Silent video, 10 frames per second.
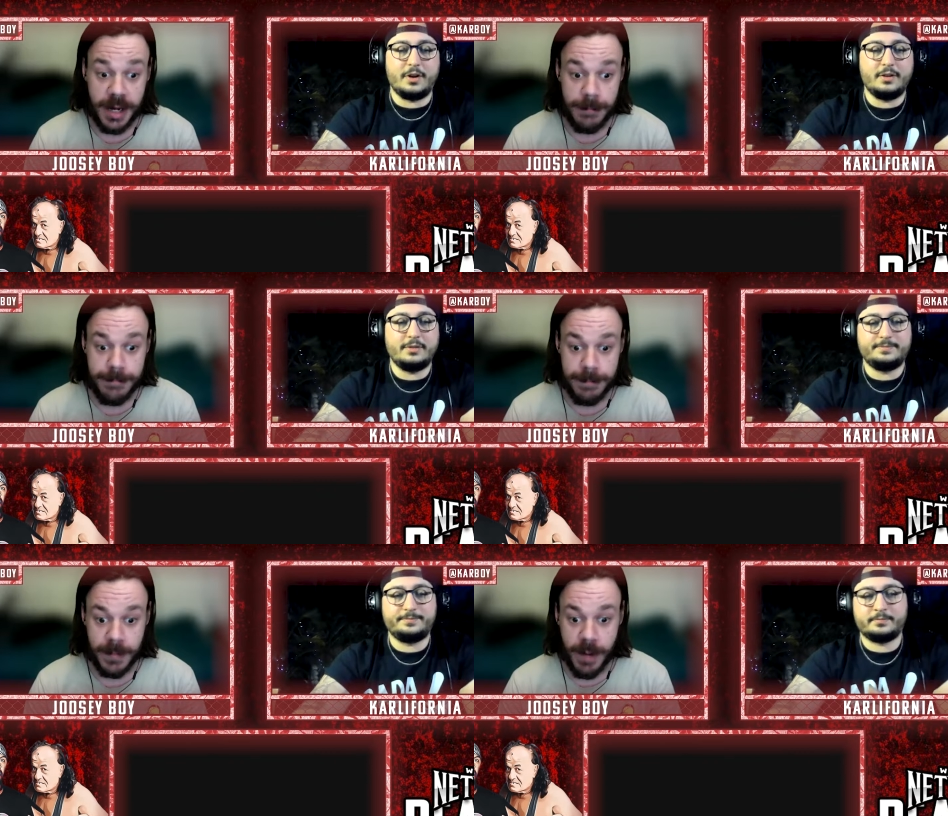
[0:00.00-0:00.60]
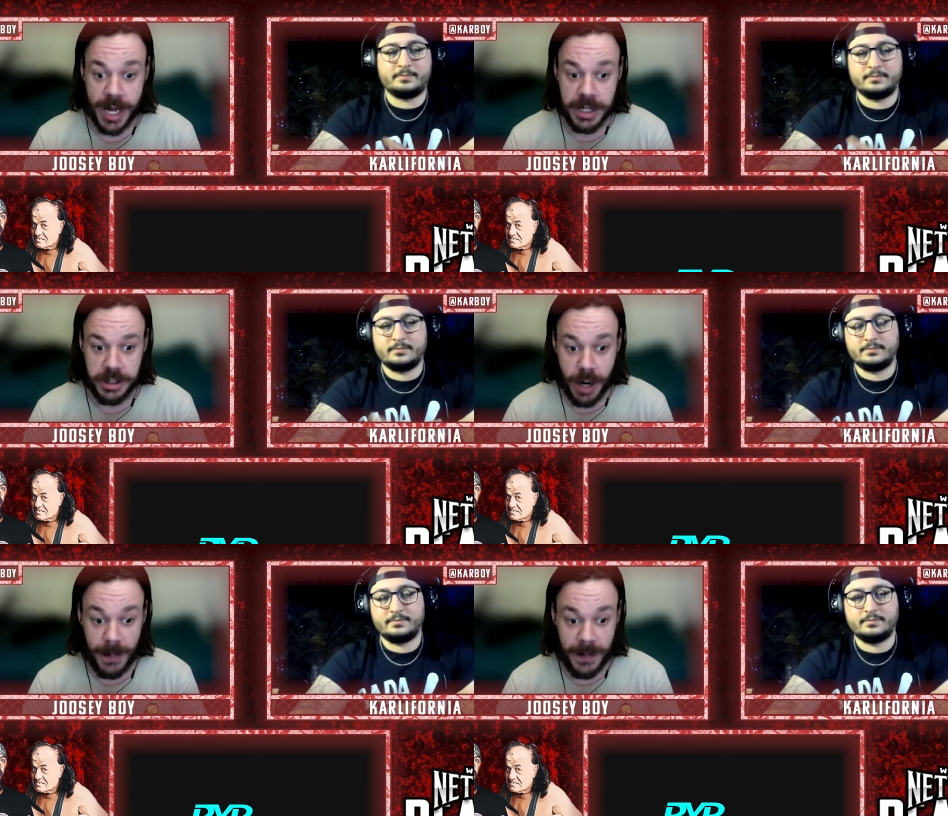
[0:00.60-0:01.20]
Speaker 1: it, bro.
Speaker 2: We're going to
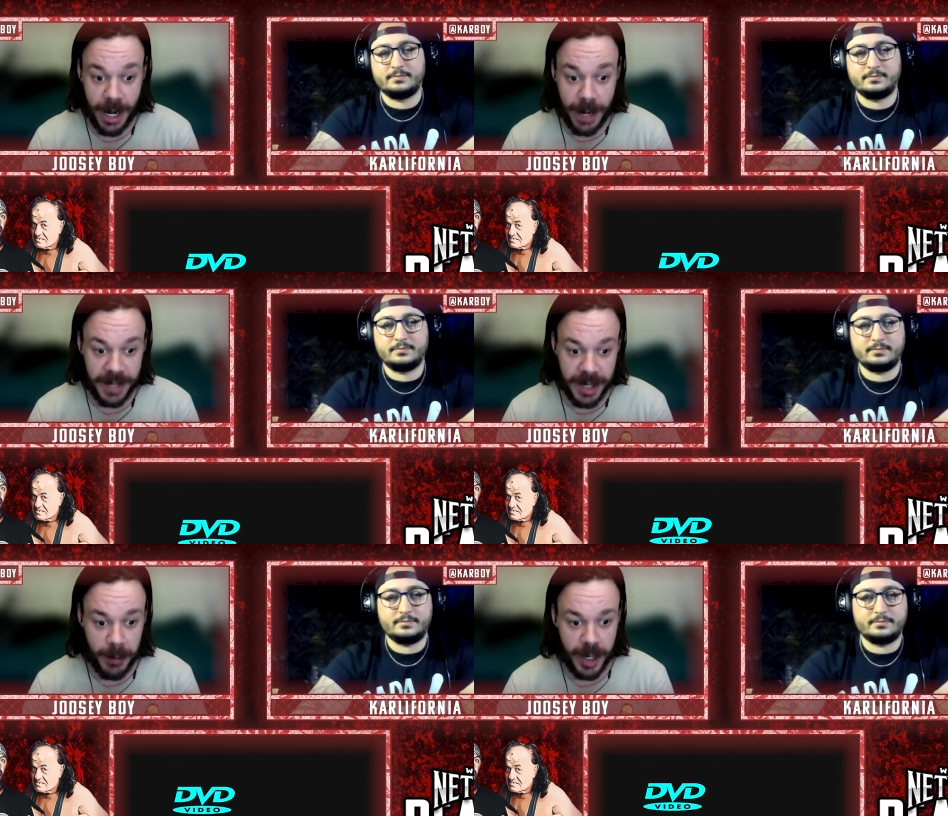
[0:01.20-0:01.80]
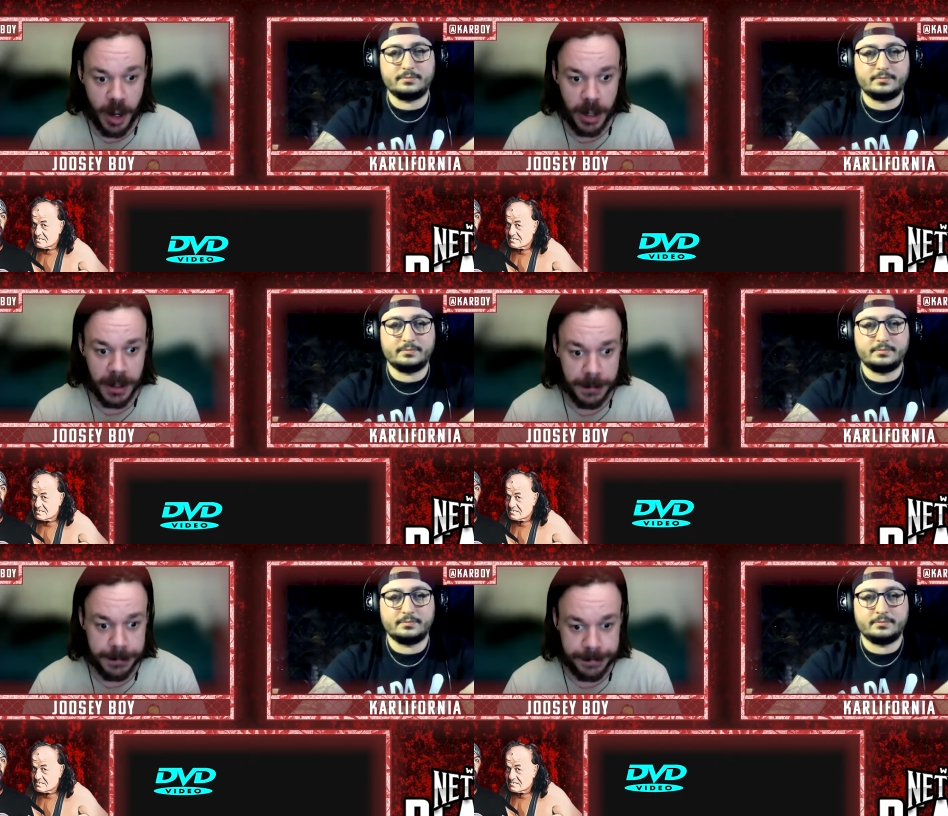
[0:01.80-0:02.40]
chop it up. Here we go.
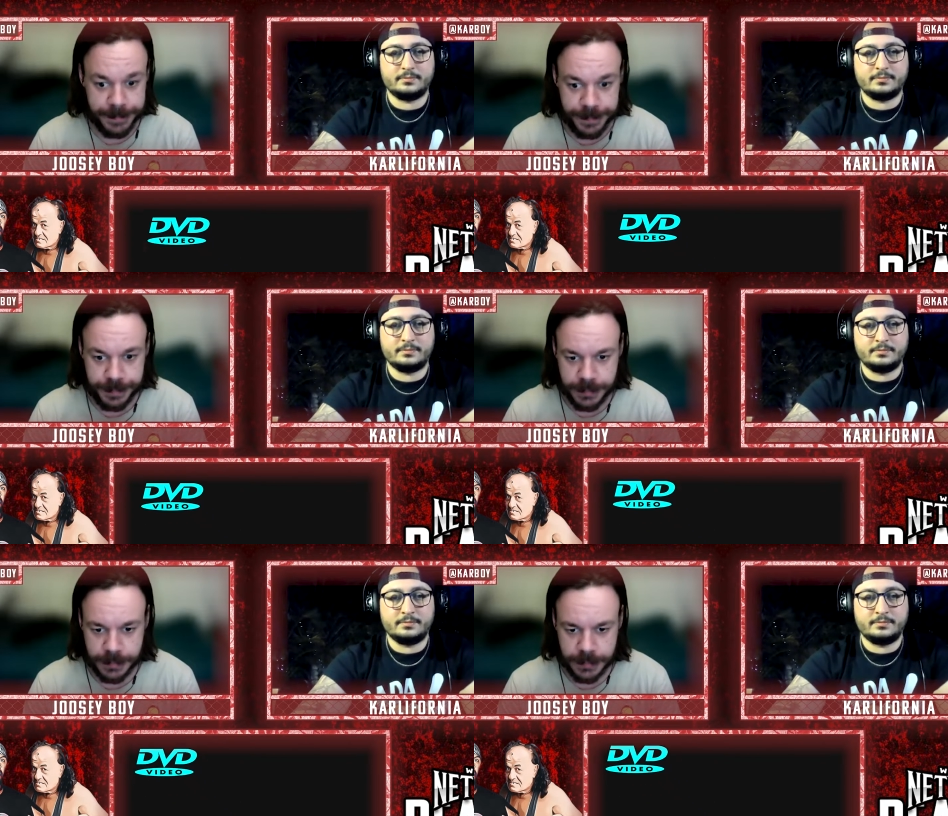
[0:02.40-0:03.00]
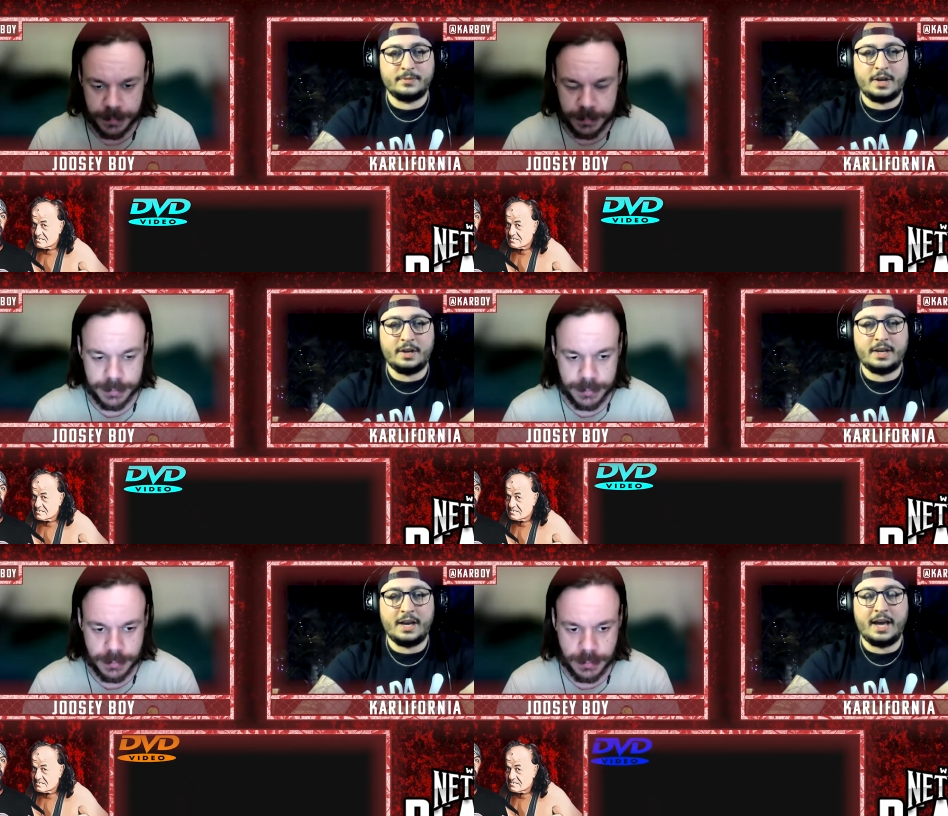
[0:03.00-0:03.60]

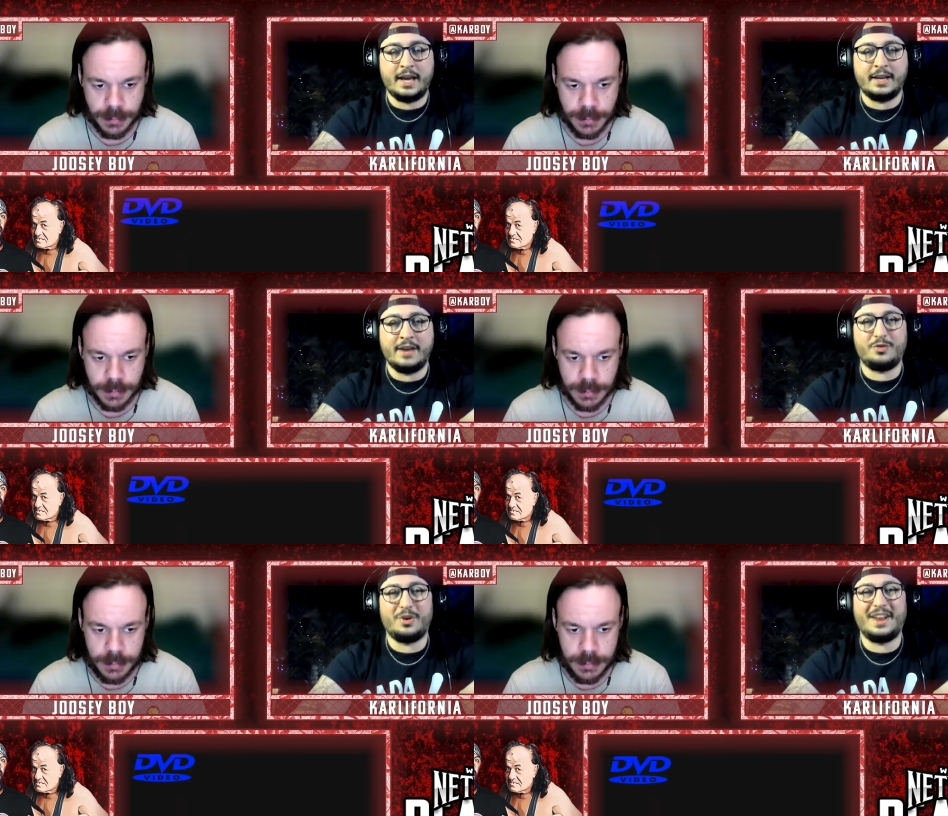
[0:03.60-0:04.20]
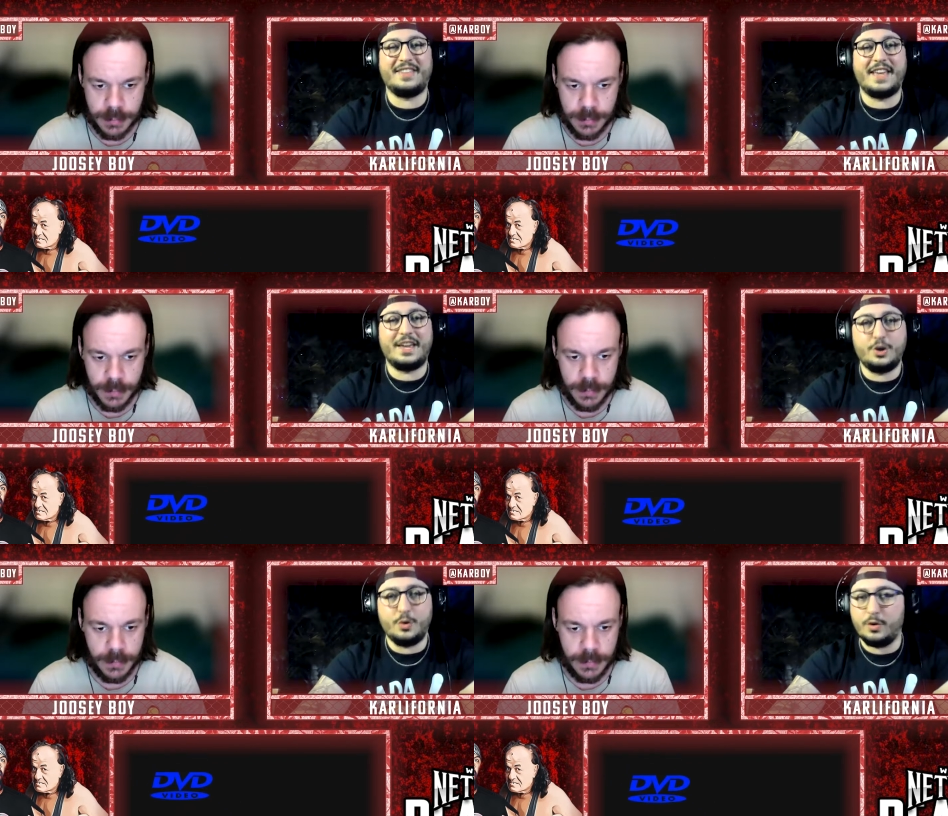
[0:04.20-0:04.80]
Speaker 1: Okay, everyone out
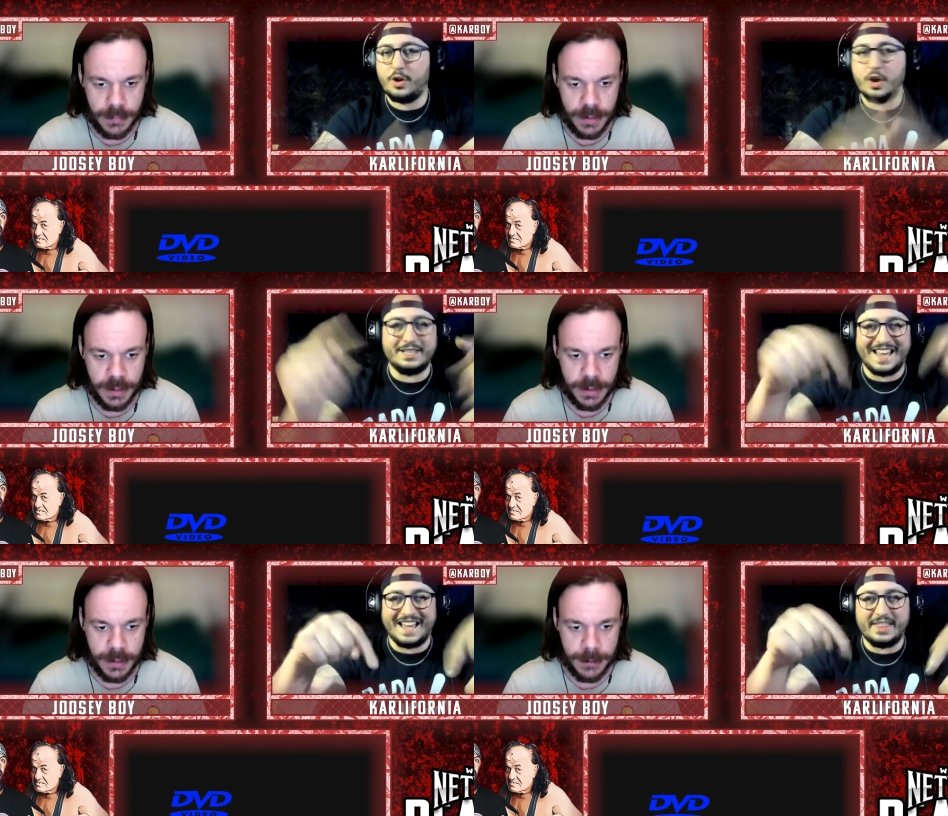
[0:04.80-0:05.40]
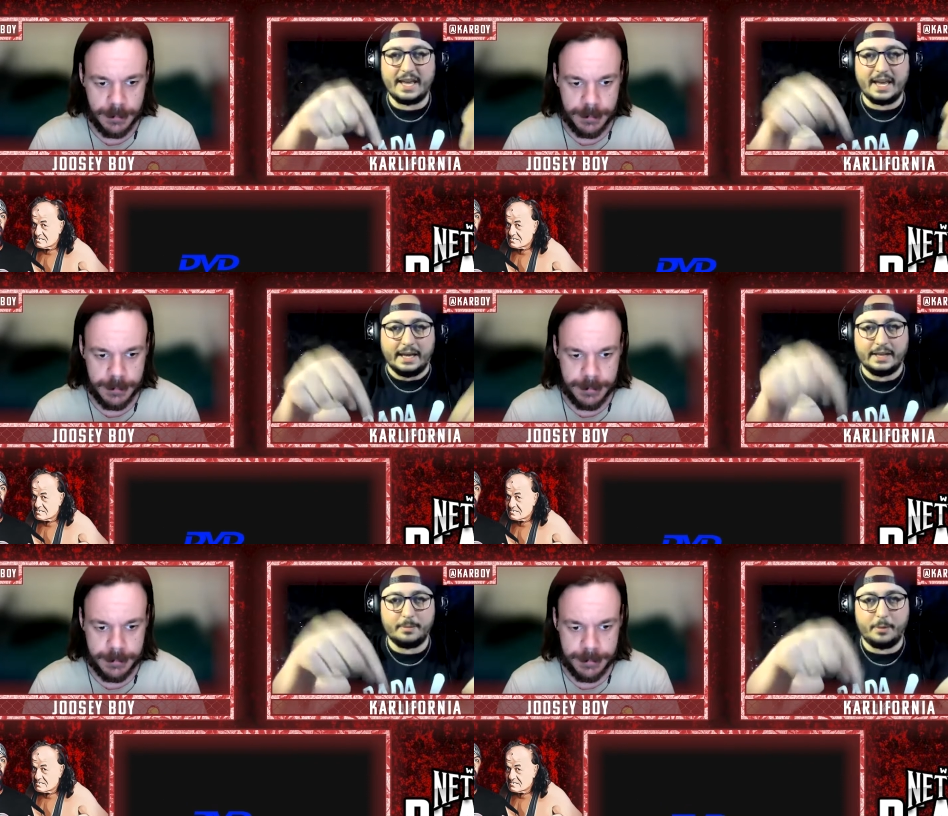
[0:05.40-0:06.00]
there, you all know, down
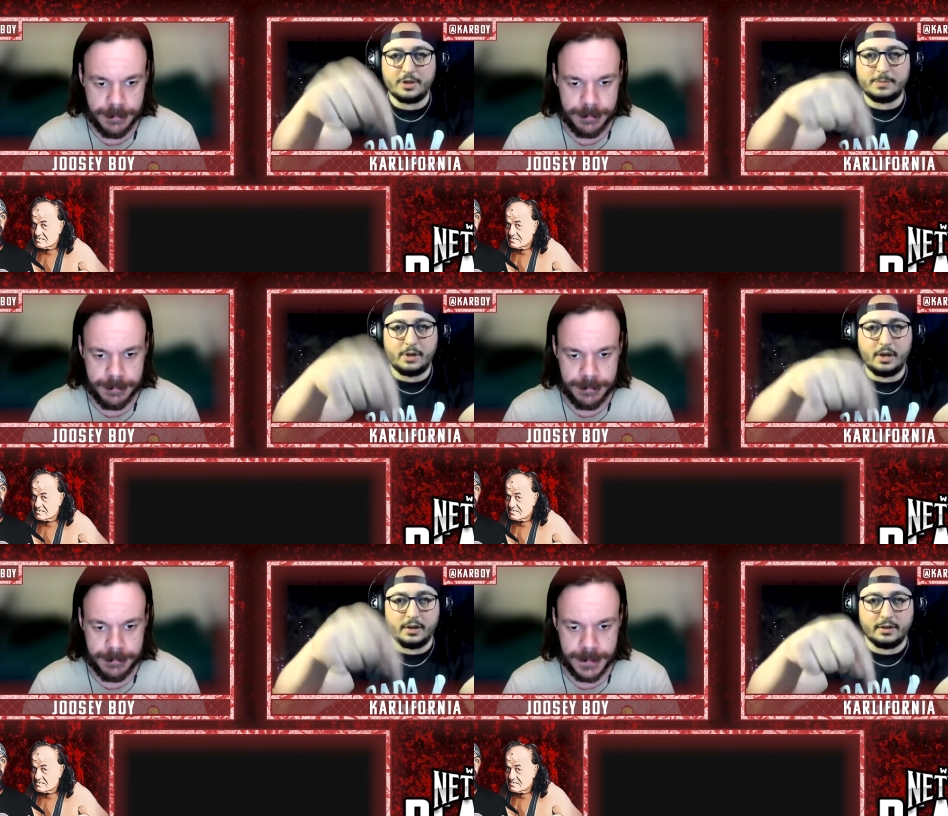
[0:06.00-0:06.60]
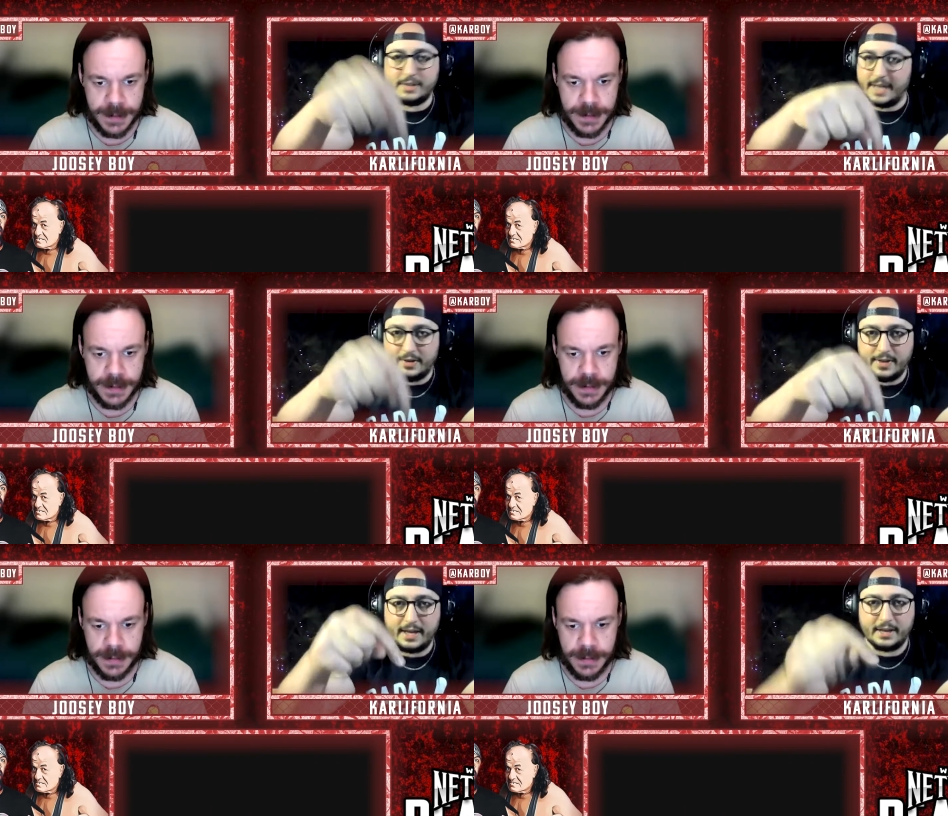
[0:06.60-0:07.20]
there in the box below,
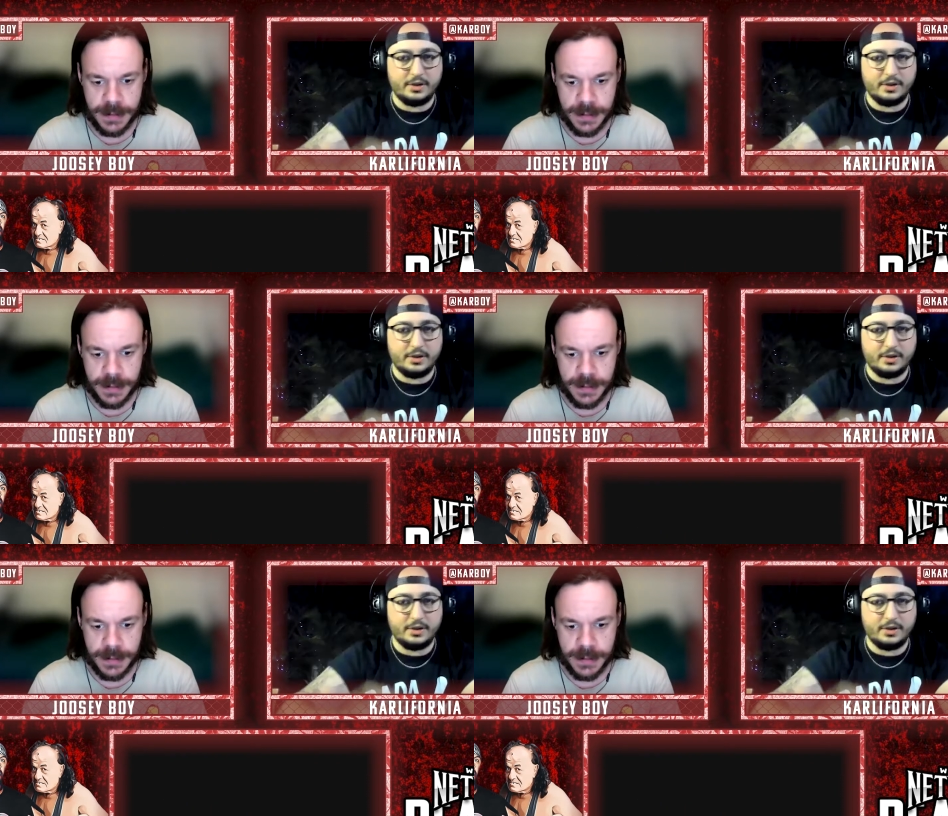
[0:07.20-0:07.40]
down there,